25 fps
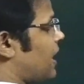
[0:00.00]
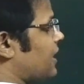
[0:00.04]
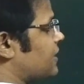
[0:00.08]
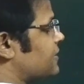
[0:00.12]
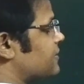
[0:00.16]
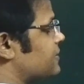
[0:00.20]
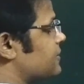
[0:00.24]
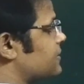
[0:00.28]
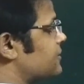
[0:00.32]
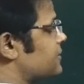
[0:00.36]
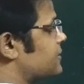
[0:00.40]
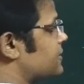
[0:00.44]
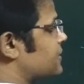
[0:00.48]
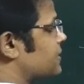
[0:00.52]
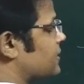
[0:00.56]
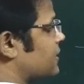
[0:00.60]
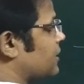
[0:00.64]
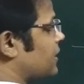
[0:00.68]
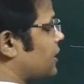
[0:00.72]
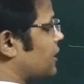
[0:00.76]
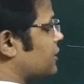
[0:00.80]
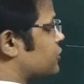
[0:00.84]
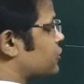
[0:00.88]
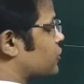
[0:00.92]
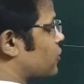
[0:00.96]
axis.
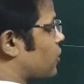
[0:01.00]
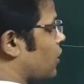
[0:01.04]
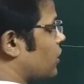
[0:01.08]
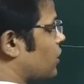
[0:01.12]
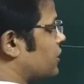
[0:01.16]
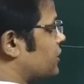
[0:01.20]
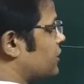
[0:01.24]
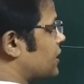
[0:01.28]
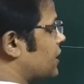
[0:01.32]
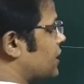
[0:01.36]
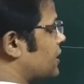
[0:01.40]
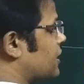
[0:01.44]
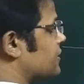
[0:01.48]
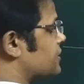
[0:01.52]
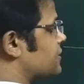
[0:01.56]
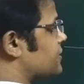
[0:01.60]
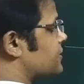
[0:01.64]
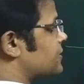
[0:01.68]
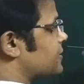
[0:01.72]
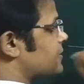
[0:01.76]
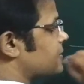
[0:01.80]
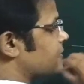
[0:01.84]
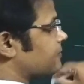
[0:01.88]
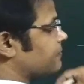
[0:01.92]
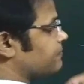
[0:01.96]
Let's call it
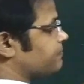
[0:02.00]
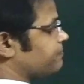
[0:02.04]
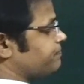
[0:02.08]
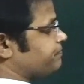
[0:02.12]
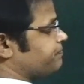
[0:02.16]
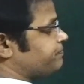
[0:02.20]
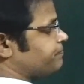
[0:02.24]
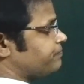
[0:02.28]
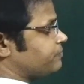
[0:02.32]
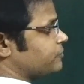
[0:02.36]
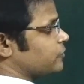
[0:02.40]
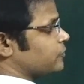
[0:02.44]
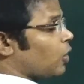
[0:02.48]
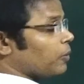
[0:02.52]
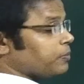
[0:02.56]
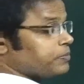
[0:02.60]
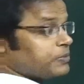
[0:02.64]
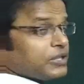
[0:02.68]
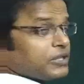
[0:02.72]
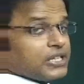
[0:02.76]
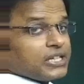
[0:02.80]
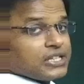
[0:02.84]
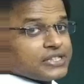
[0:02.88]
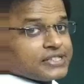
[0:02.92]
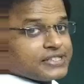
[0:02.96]
as
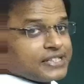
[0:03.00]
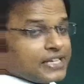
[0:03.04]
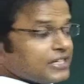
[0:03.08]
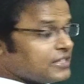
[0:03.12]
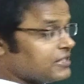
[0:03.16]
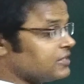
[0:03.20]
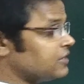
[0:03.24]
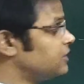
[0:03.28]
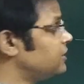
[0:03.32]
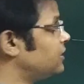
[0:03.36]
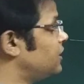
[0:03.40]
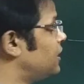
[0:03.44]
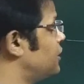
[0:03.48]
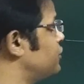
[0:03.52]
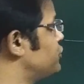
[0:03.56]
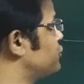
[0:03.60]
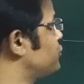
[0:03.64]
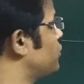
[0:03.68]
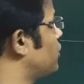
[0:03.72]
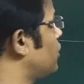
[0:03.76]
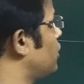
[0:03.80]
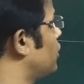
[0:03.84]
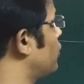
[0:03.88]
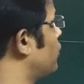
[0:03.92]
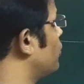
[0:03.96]
optical center, as
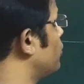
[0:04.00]
you all